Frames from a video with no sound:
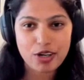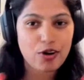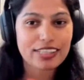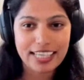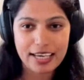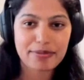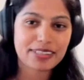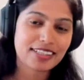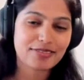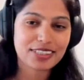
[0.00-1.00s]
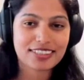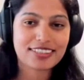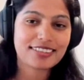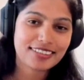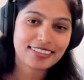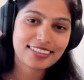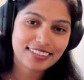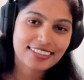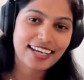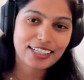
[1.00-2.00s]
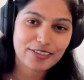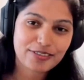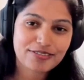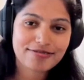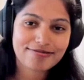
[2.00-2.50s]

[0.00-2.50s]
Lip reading: all the APIs, which kind of